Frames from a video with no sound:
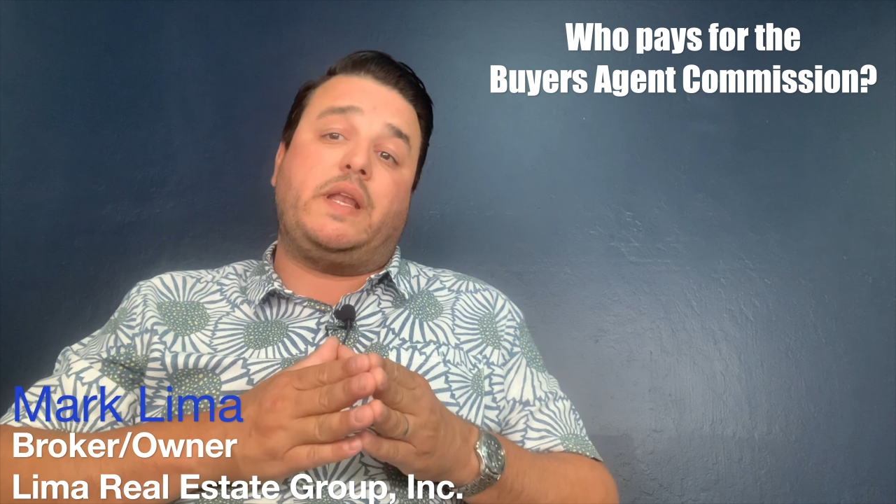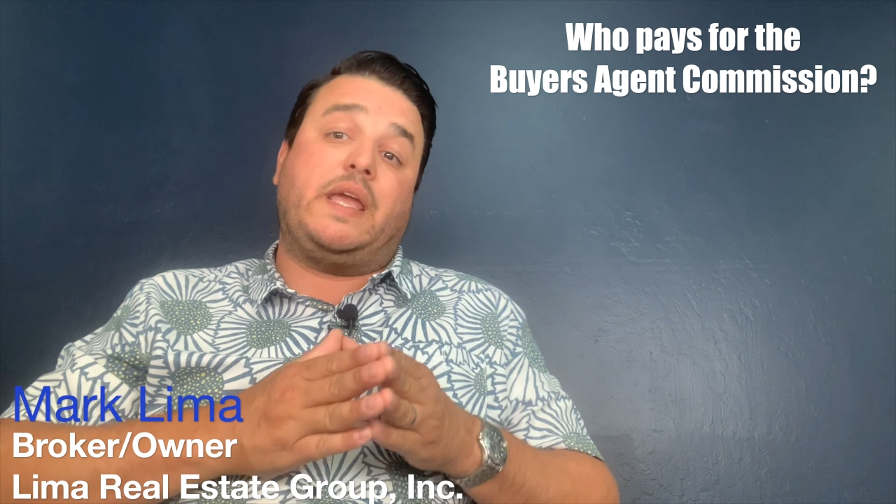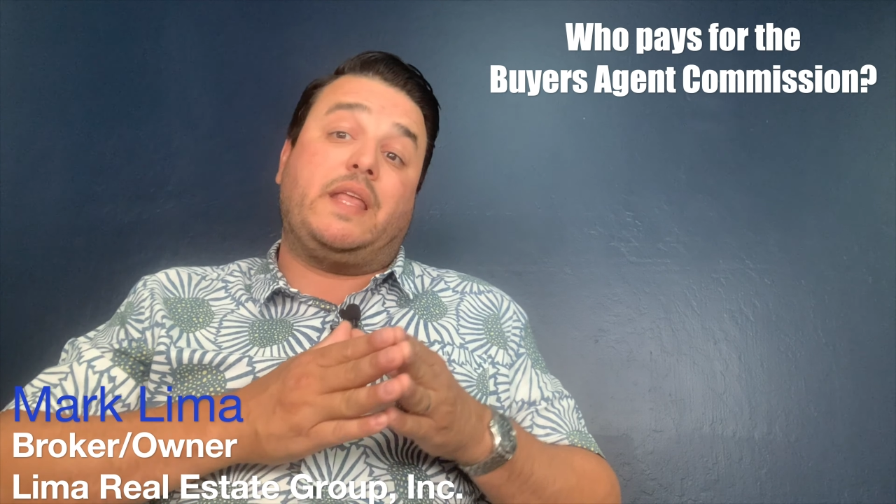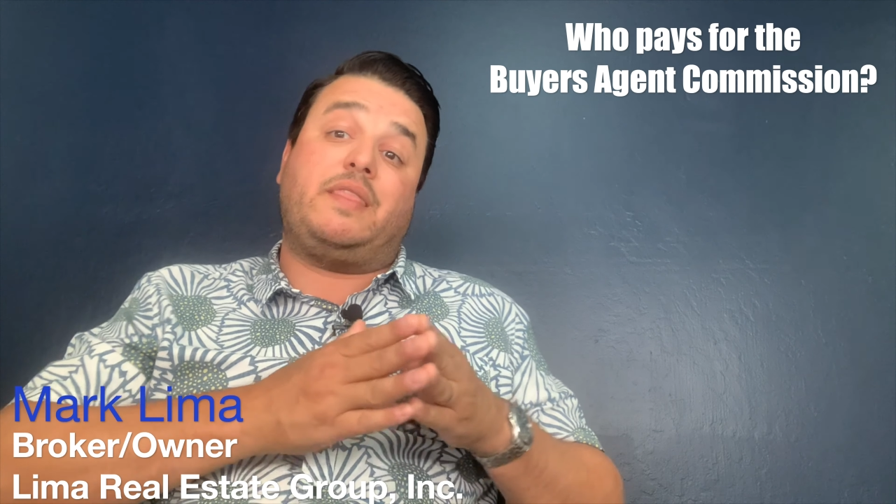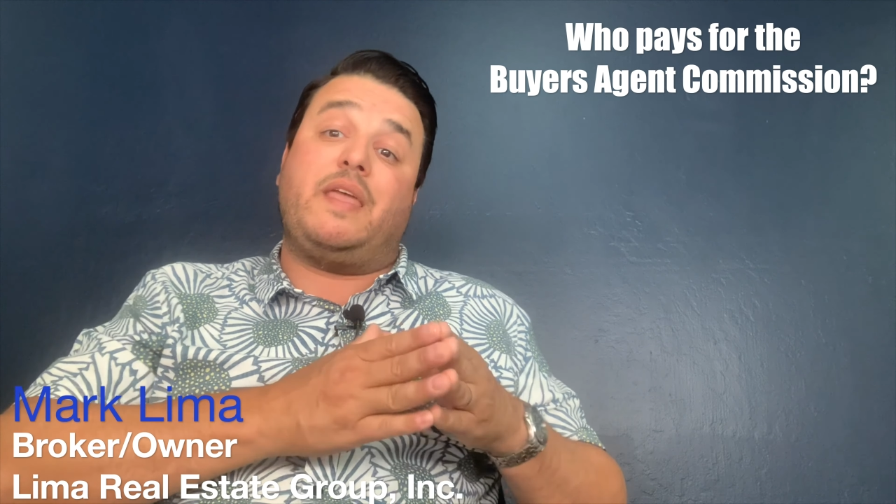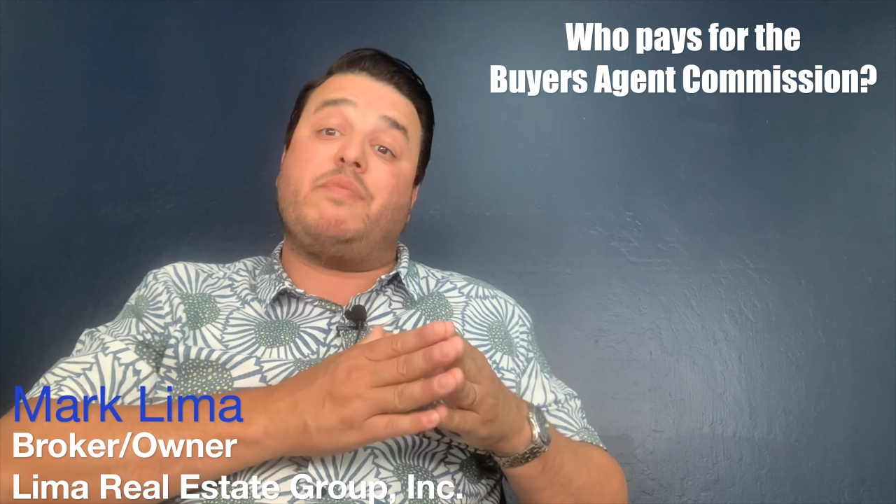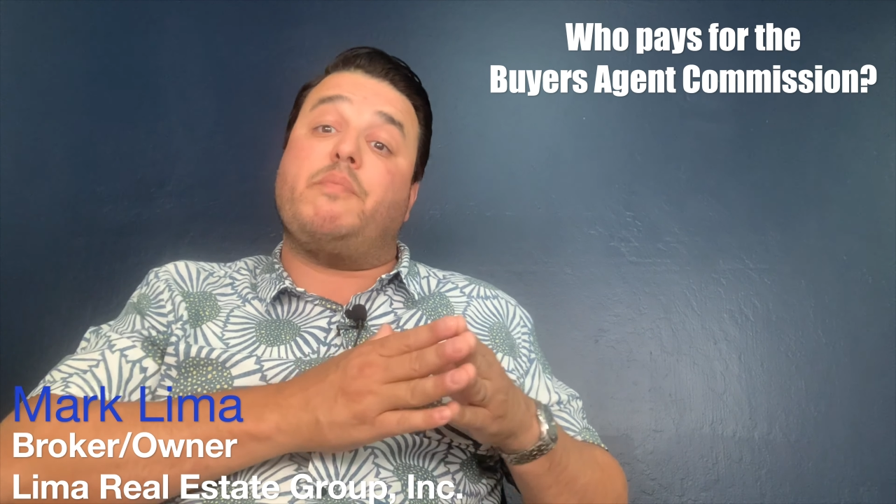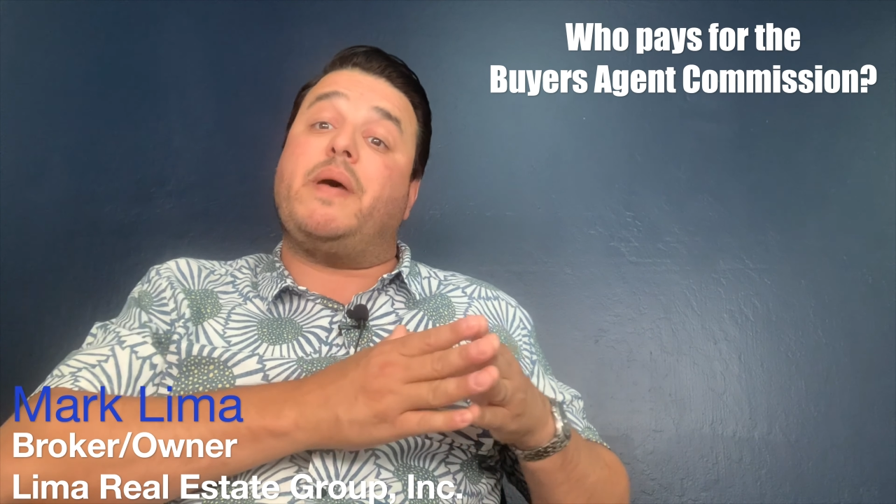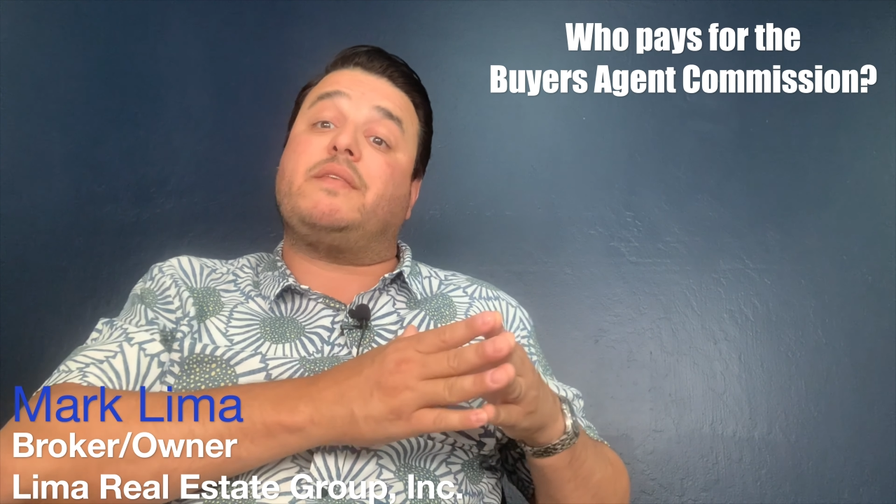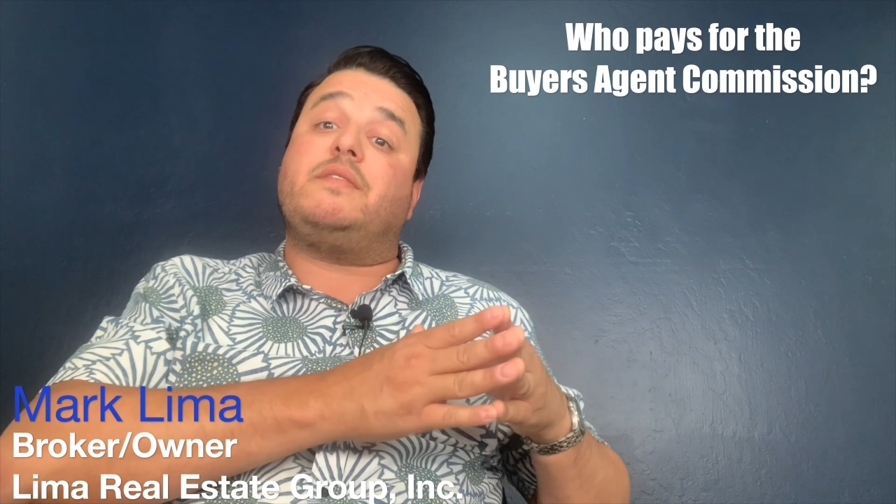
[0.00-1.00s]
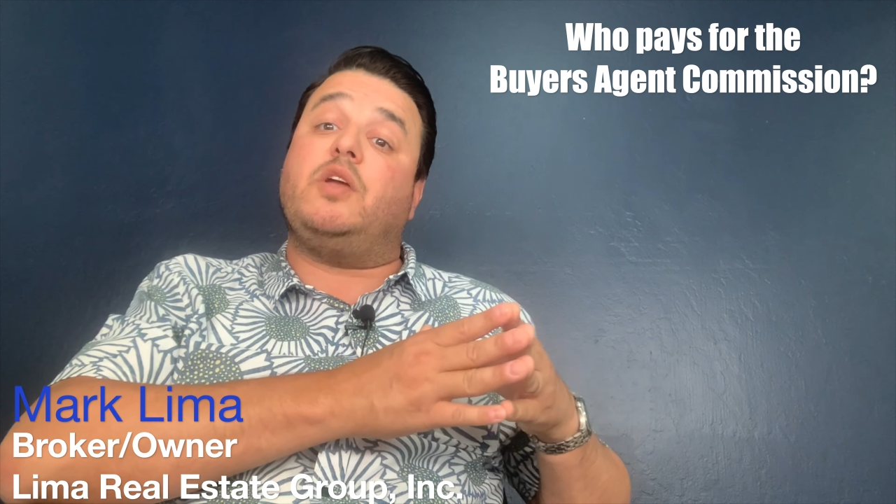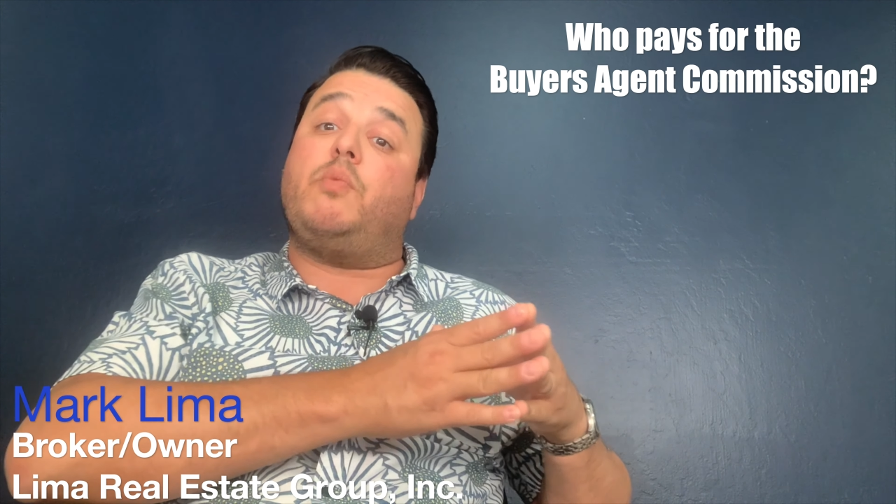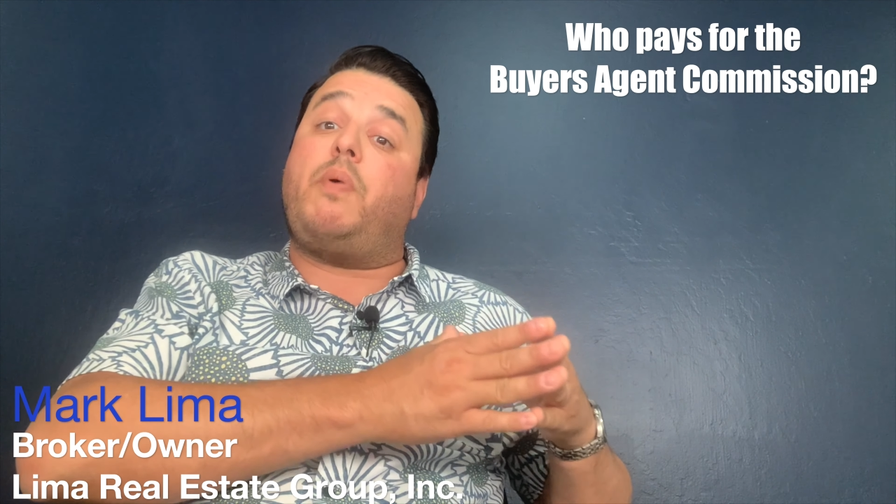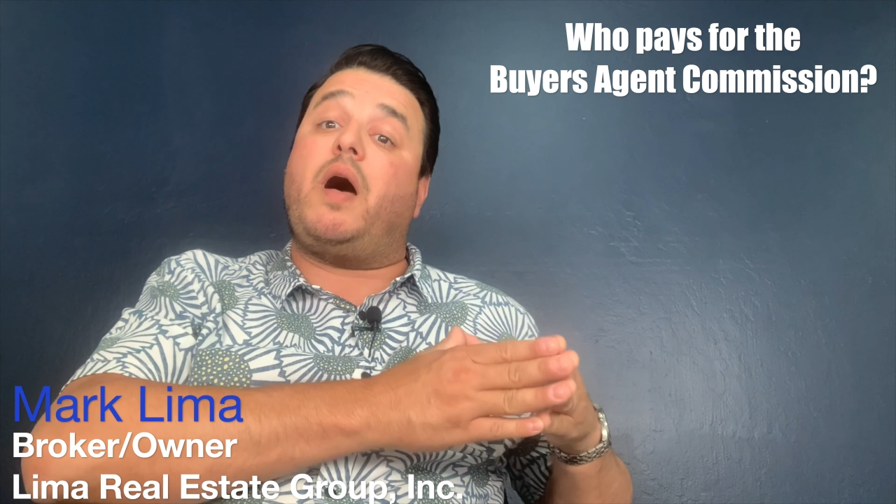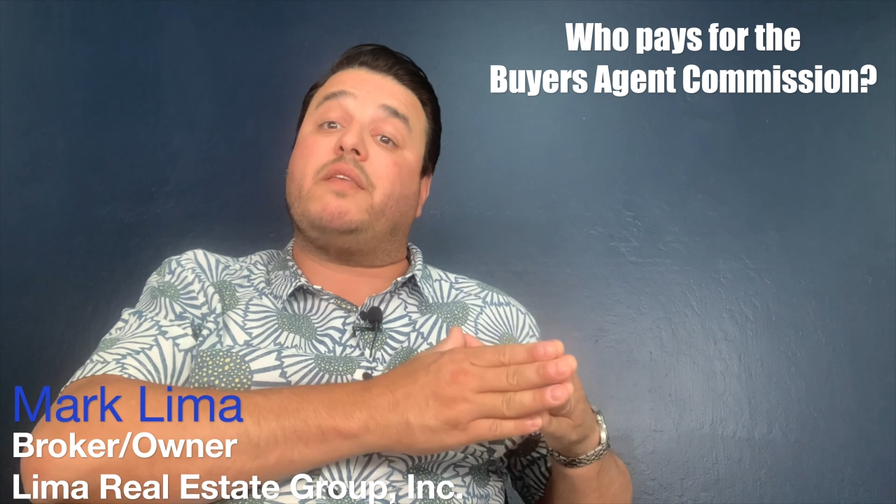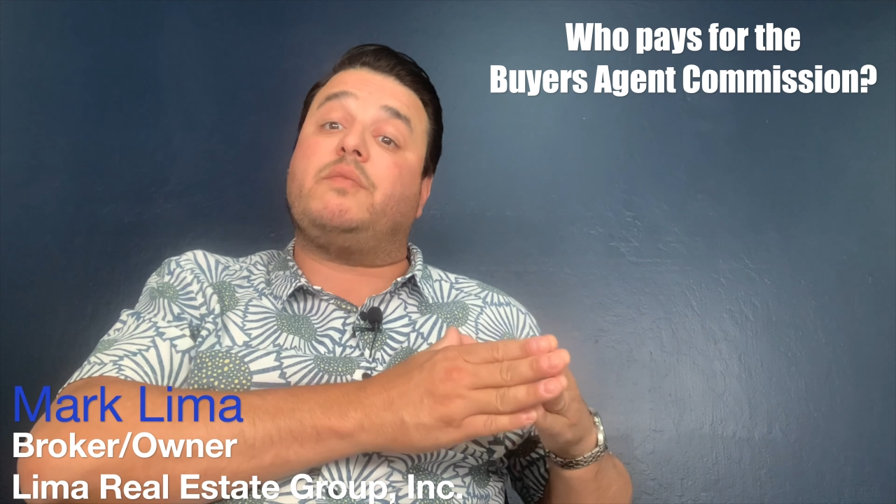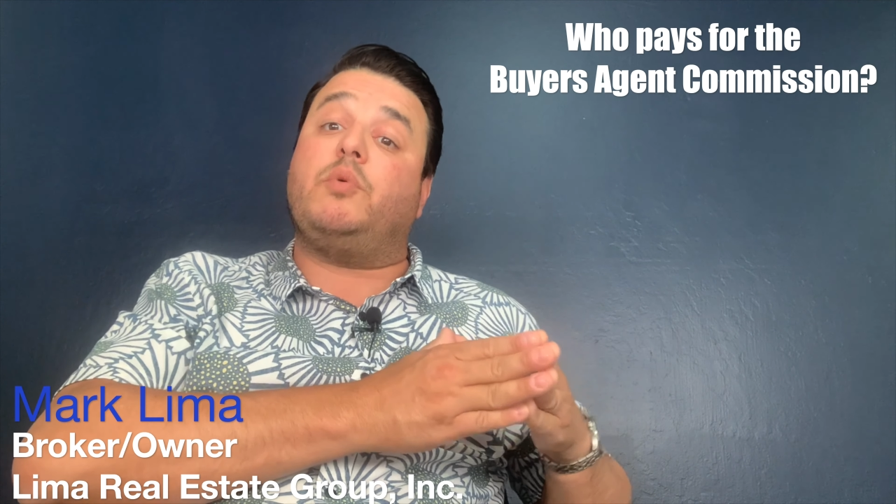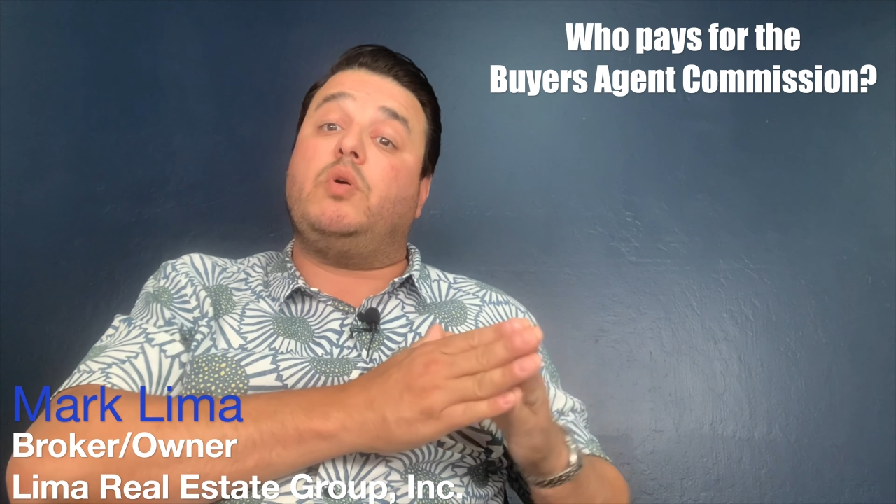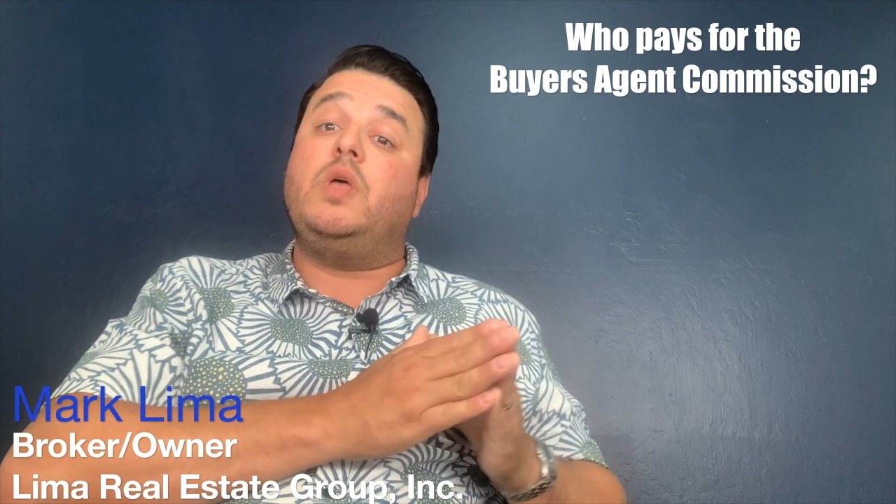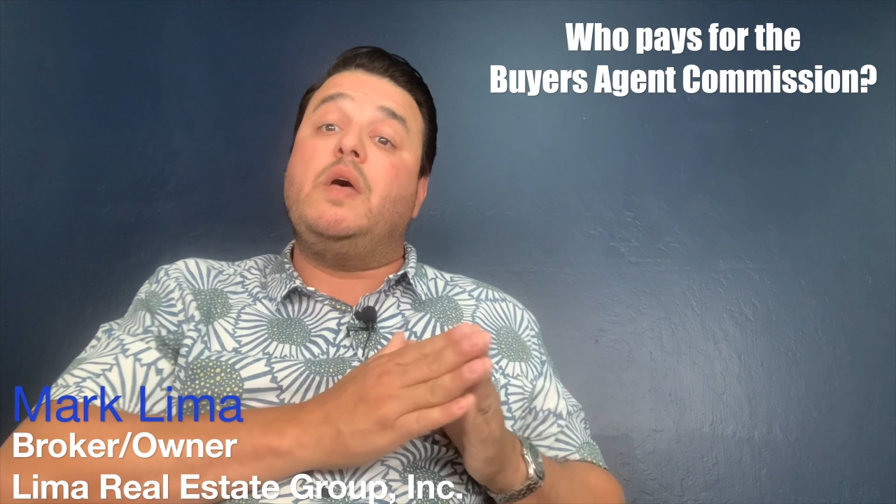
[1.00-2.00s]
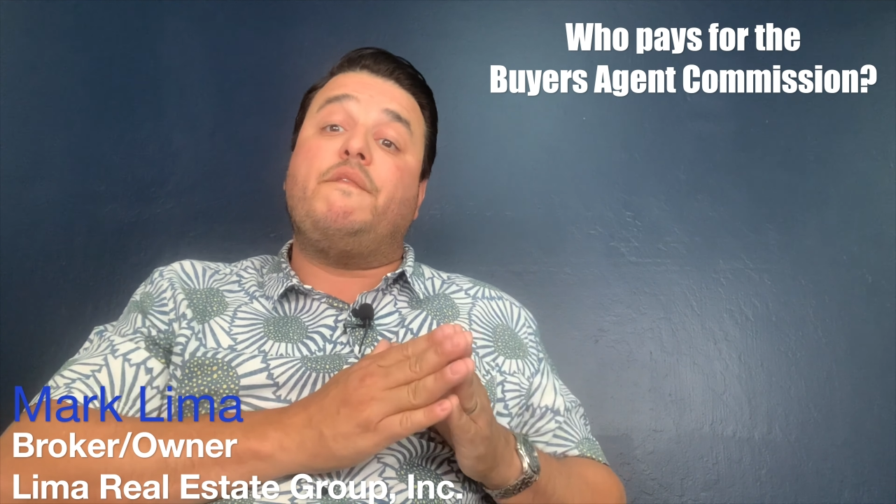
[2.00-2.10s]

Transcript: to get them the best deal possible,